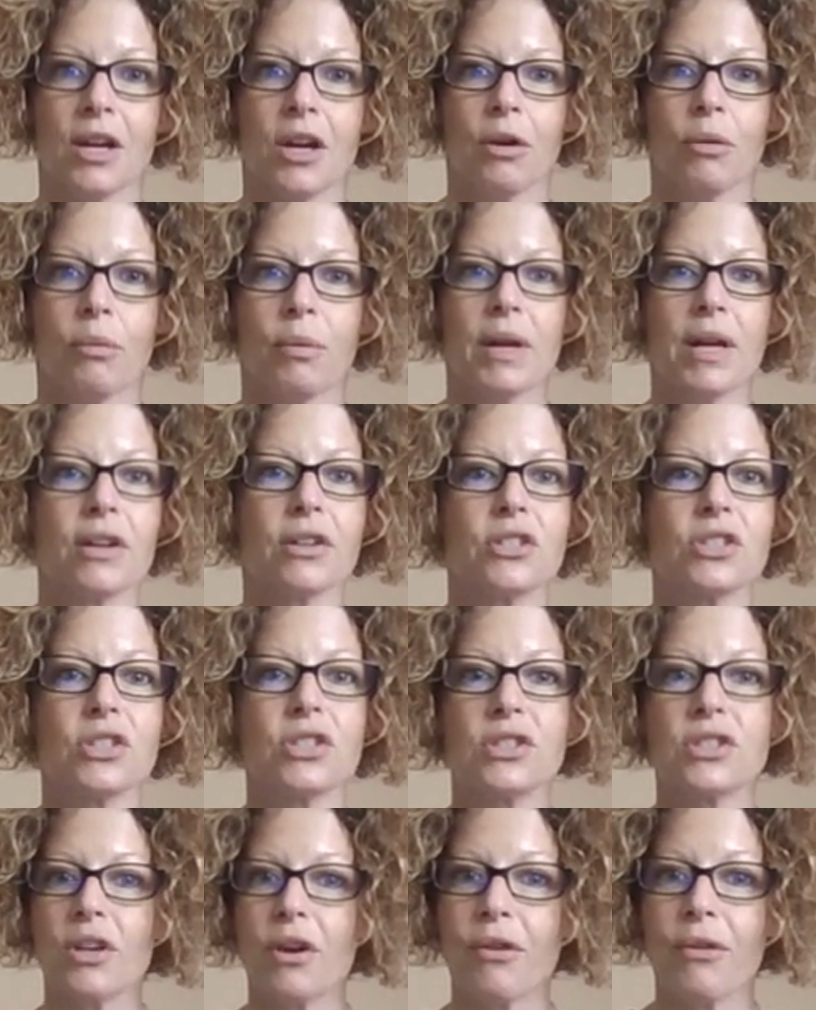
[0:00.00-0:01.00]
We are
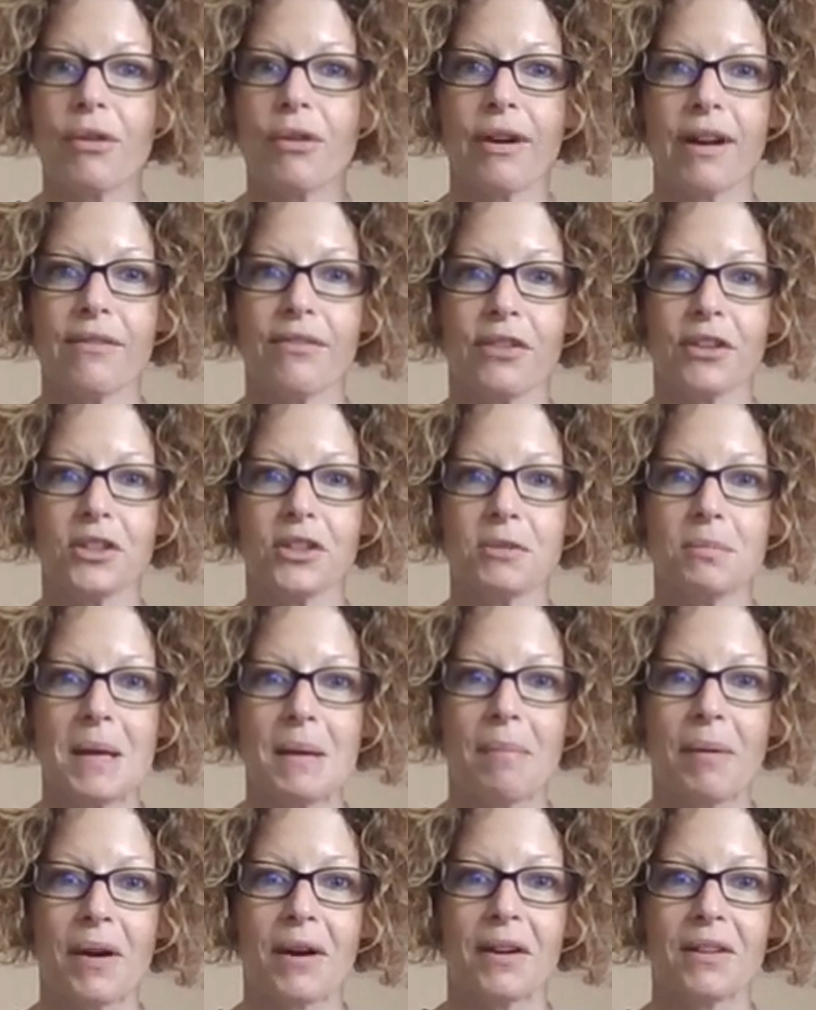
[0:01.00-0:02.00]
so grateful to be a
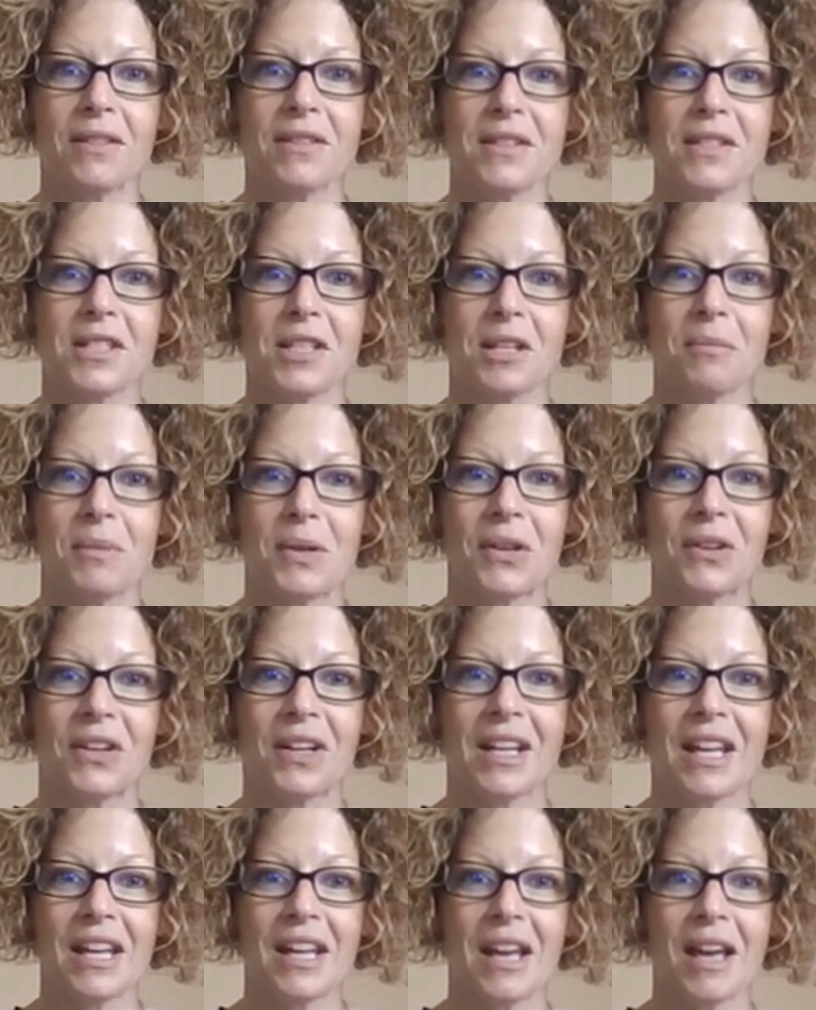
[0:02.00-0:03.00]
part of this
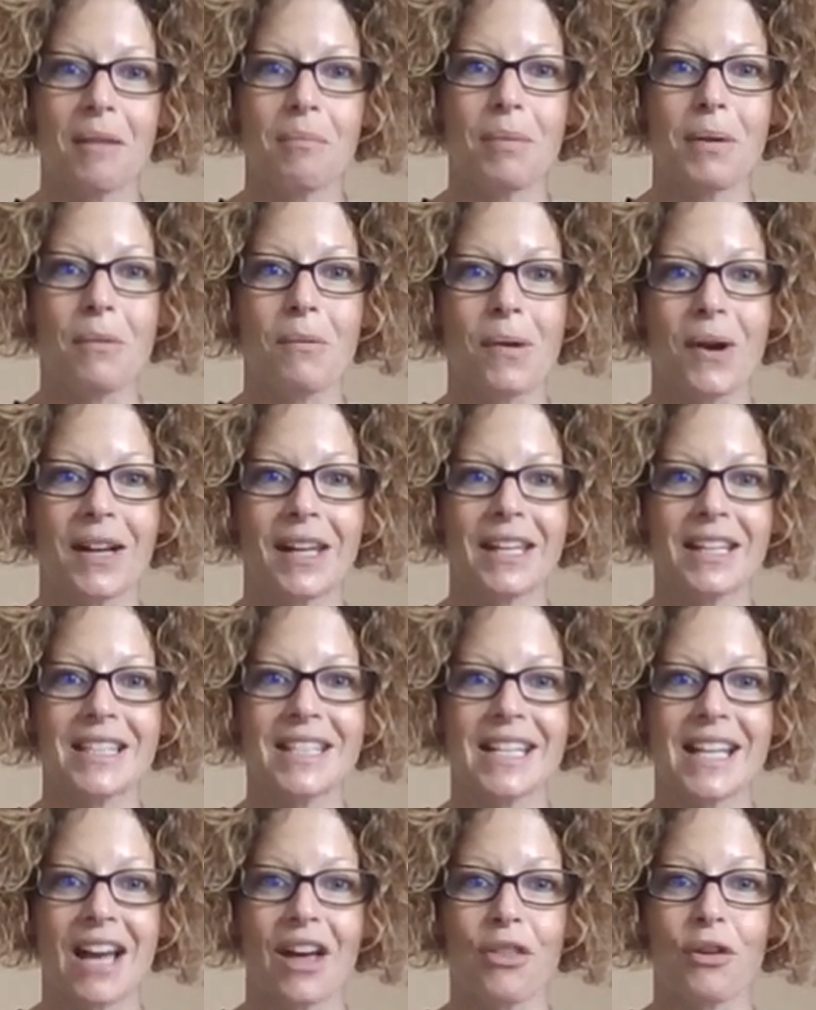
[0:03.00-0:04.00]
community and be working
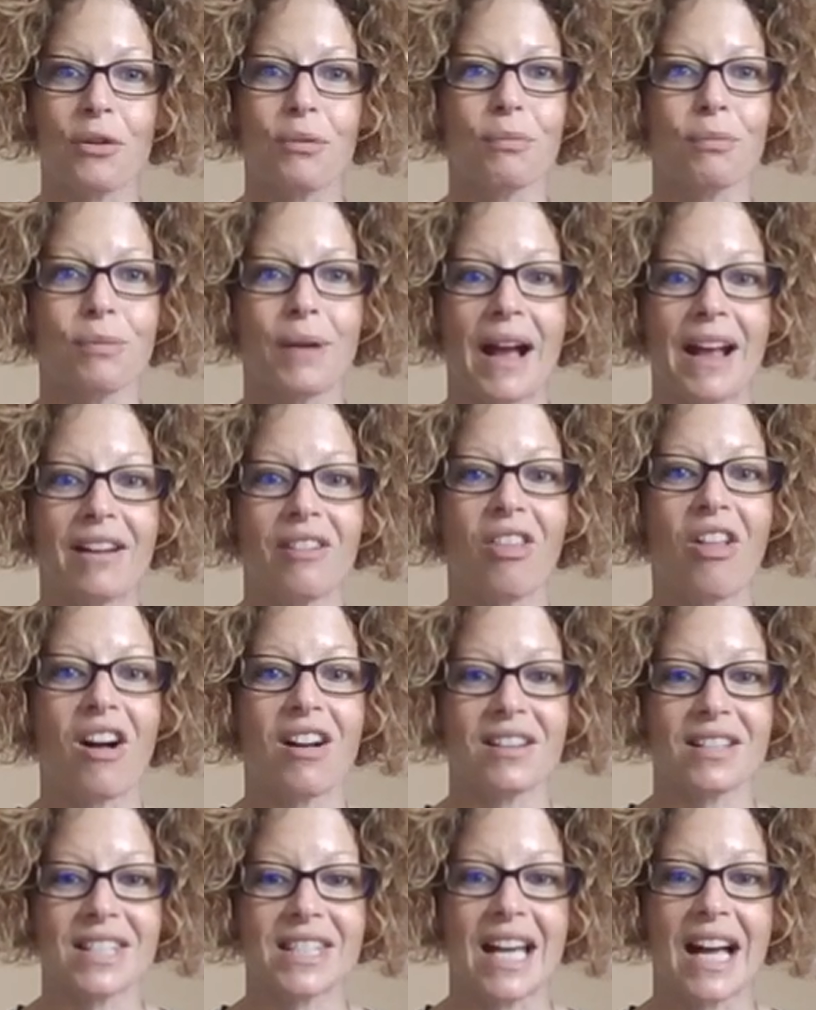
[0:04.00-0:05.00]
together right
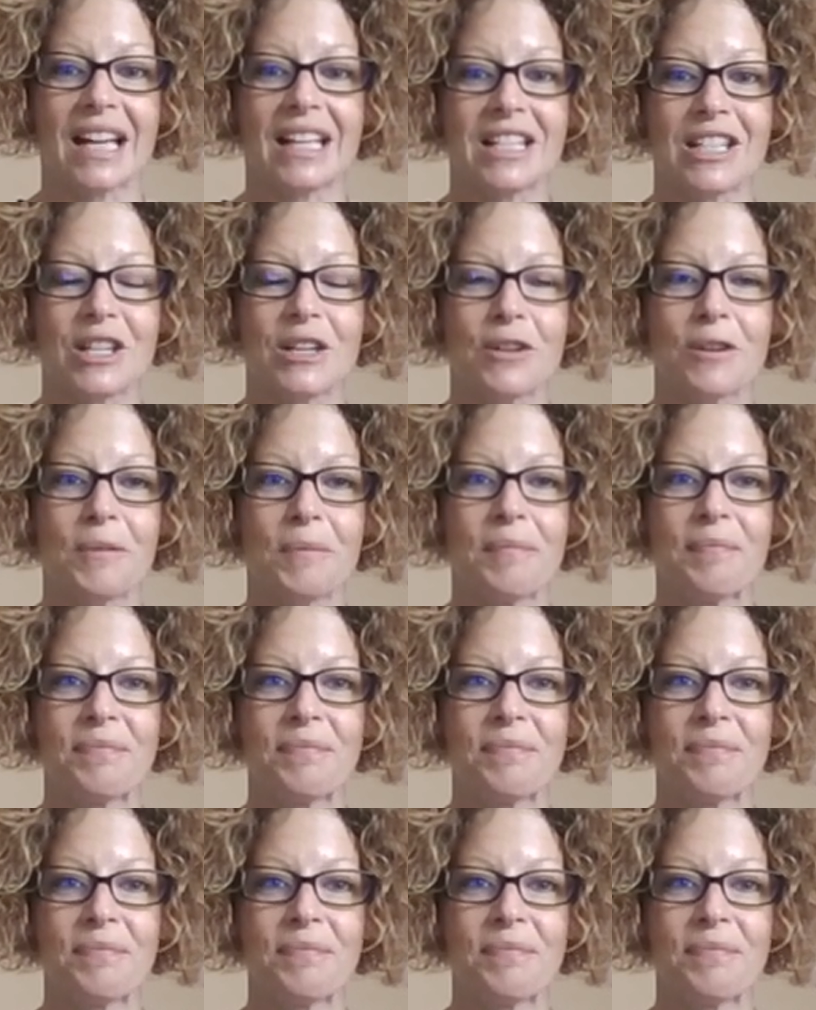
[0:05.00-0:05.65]
alongside you.